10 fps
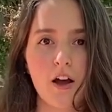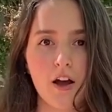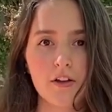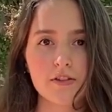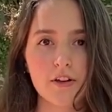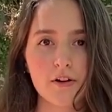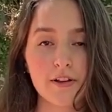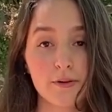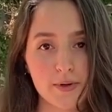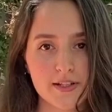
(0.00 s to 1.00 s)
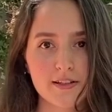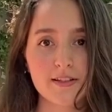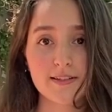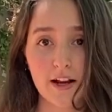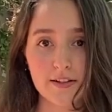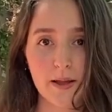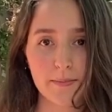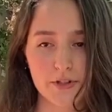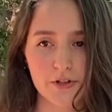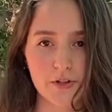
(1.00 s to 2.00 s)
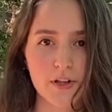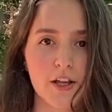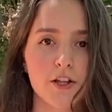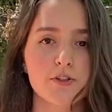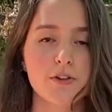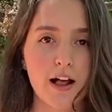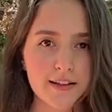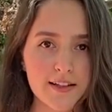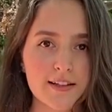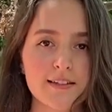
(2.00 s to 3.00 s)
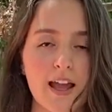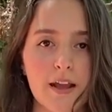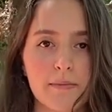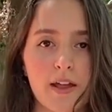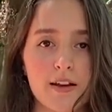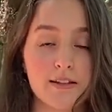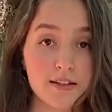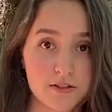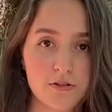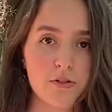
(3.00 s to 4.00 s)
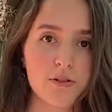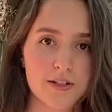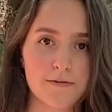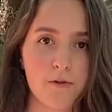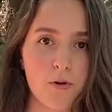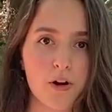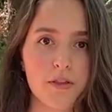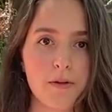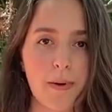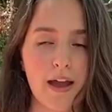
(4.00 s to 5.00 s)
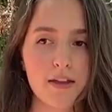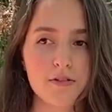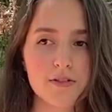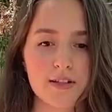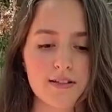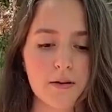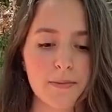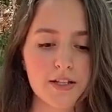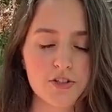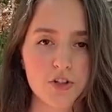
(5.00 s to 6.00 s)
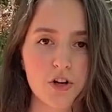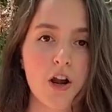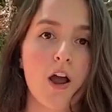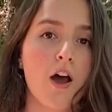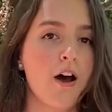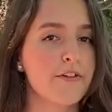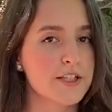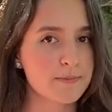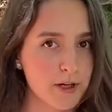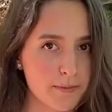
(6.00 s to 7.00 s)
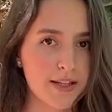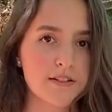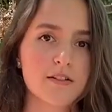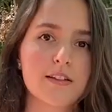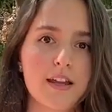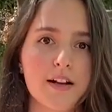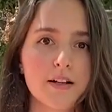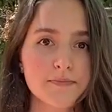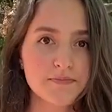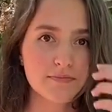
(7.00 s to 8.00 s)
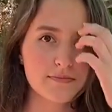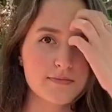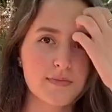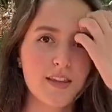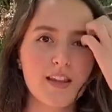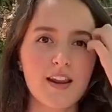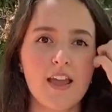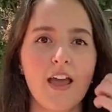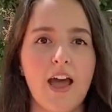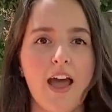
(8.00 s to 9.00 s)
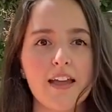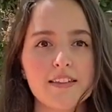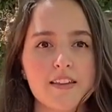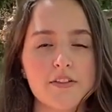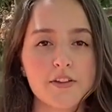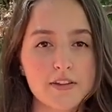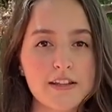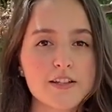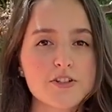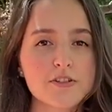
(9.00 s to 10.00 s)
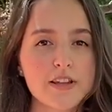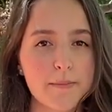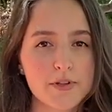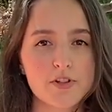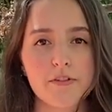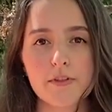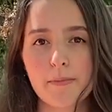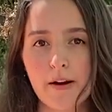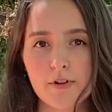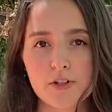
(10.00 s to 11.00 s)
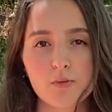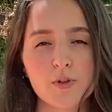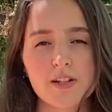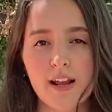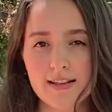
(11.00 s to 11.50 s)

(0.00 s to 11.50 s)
until it reaches the desired temperature. To calculate the time that it needs to do this for, the Pi uses a mixture of experimental data and the initial temperature of the beverage, which it